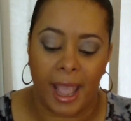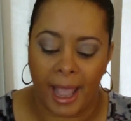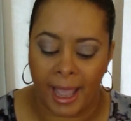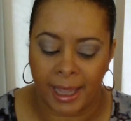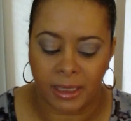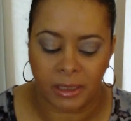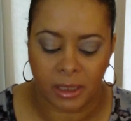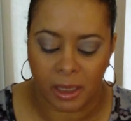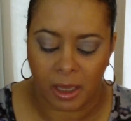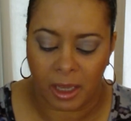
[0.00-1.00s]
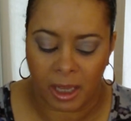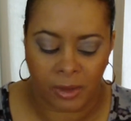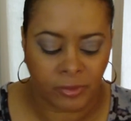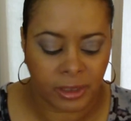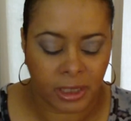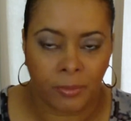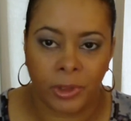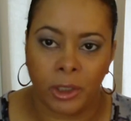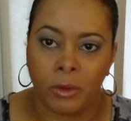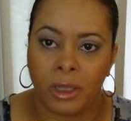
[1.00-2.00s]
And if it's
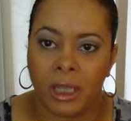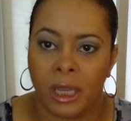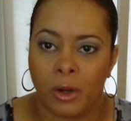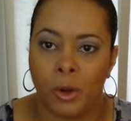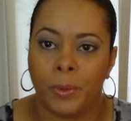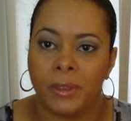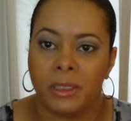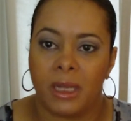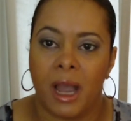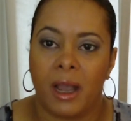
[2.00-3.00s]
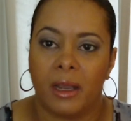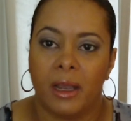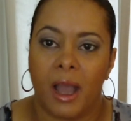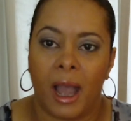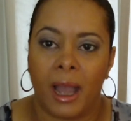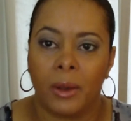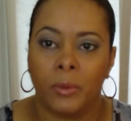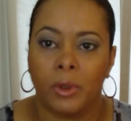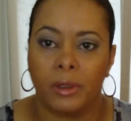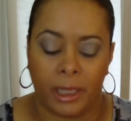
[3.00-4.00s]
something you can get open stock, I
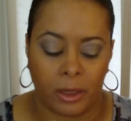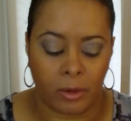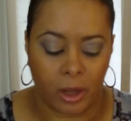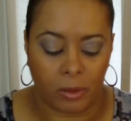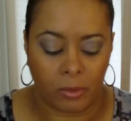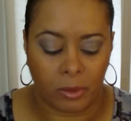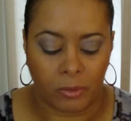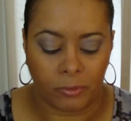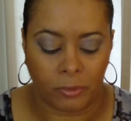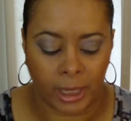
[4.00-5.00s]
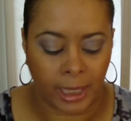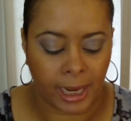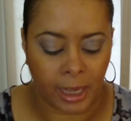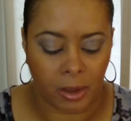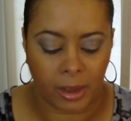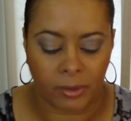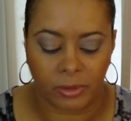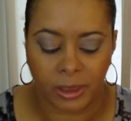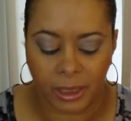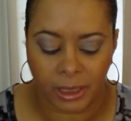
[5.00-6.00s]
will let you know. Right now,
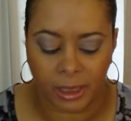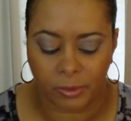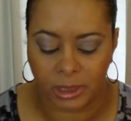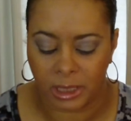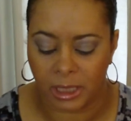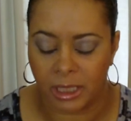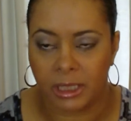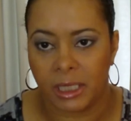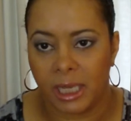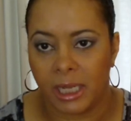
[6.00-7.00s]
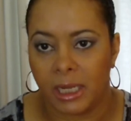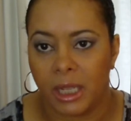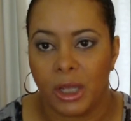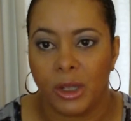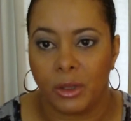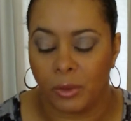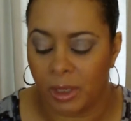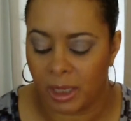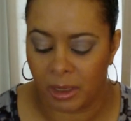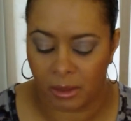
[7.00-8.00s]
everything that was in this kit, you
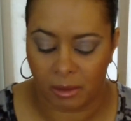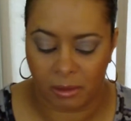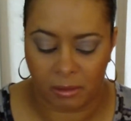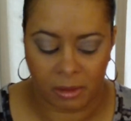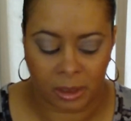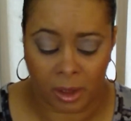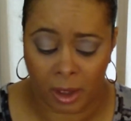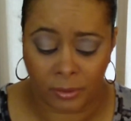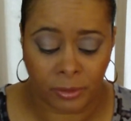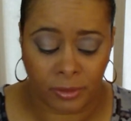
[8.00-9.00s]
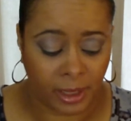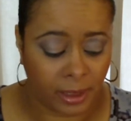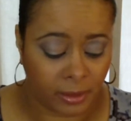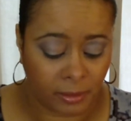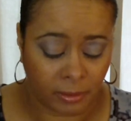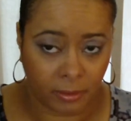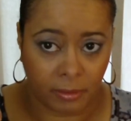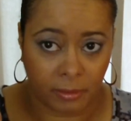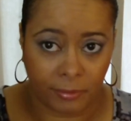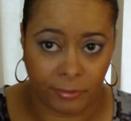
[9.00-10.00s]
can, other than
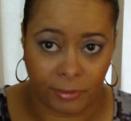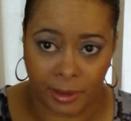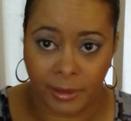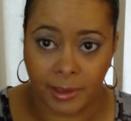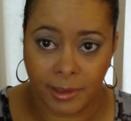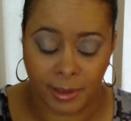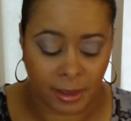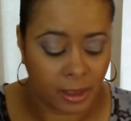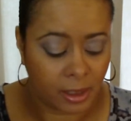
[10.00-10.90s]
this,